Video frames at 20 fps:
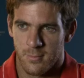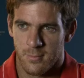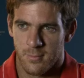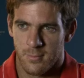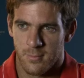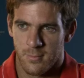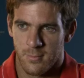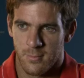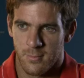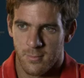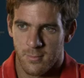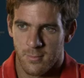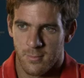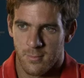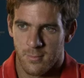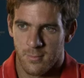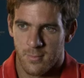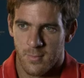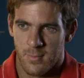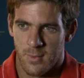grass was a
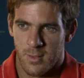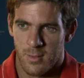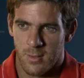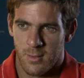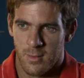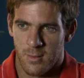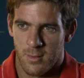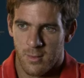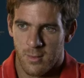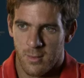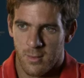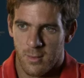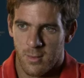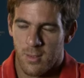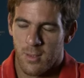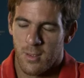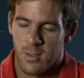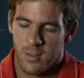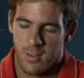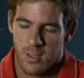bit too much for you?
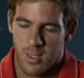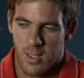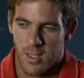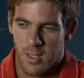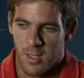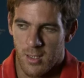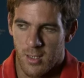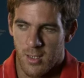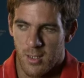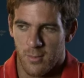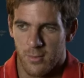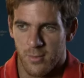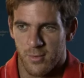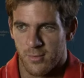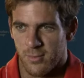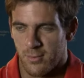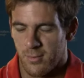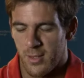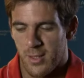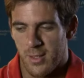Yeah, it
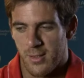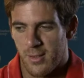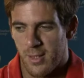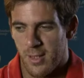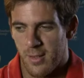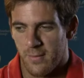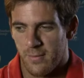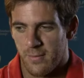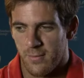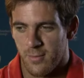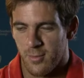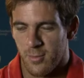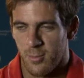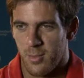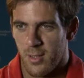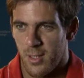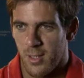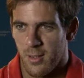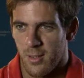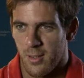was really tough to
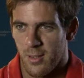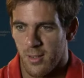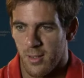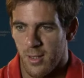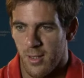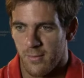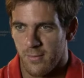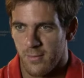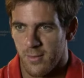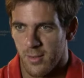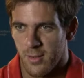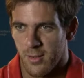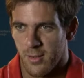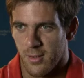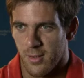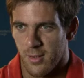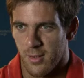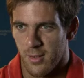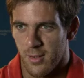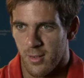play there after
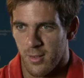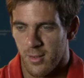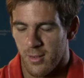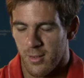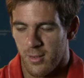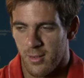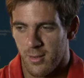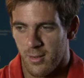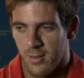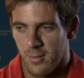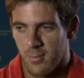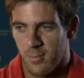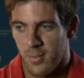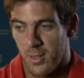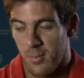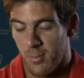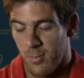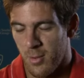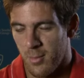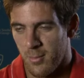
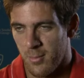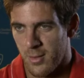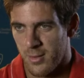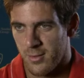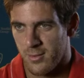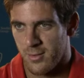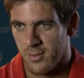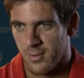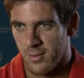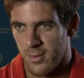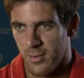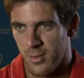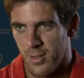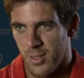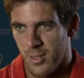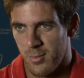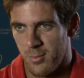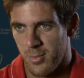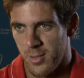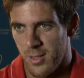big moments in the
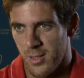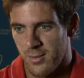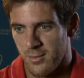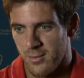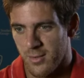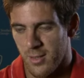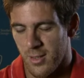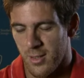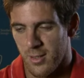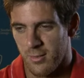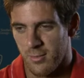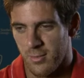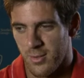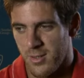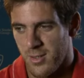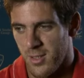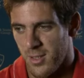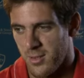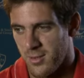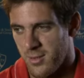Olympics.
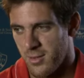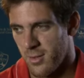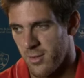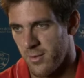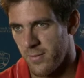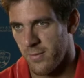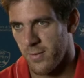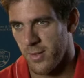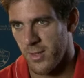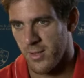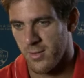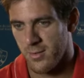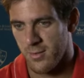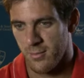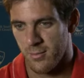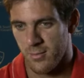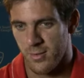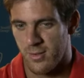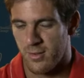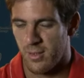We changed surface,
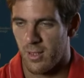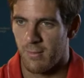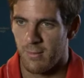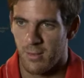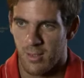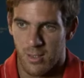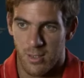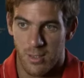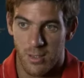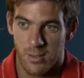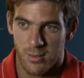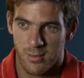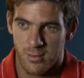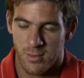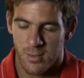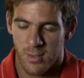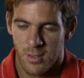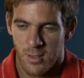we traveled a lot,